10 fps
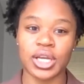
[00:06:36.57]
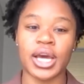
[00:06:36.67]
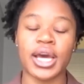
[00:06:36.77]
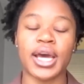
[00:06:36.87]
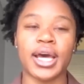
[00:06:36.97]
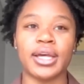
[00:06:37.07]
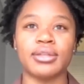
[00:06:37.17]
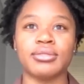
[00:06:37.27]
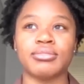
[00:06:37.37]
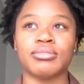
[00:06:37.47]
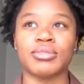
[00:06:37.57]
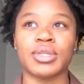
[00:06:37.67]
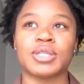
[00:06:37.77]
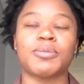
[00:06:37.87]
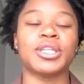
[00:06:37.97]
And
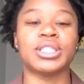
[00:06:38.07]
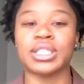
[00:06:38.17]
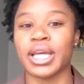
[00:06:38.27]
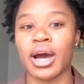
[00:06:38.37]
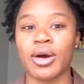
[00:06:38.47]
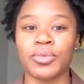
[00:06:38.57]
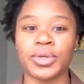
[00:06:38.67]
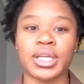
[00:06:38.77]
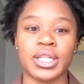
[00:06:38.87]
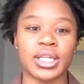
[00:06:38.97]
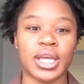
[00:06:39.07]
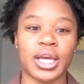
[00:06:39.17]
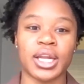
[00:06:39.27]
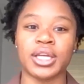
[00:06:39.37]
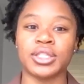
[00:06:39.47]
especially now in the day
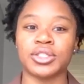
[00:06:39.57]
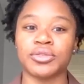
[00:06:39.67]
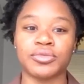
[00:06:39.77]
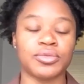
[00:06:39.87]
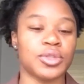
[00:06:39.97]
and age of,